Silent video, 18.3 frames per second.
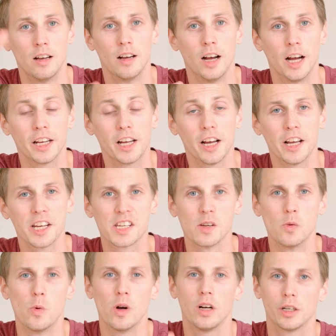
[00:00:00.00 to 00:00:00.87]
Hi guys,
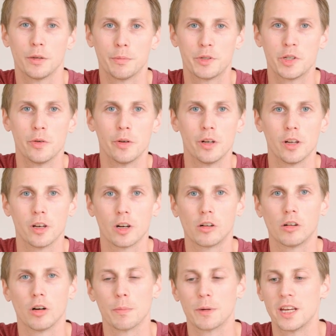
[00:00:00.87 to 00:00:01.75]
and welcome to another
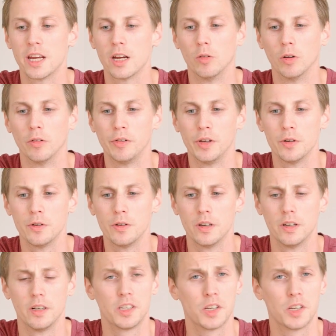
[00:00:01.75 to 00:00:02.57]
cropped gear review.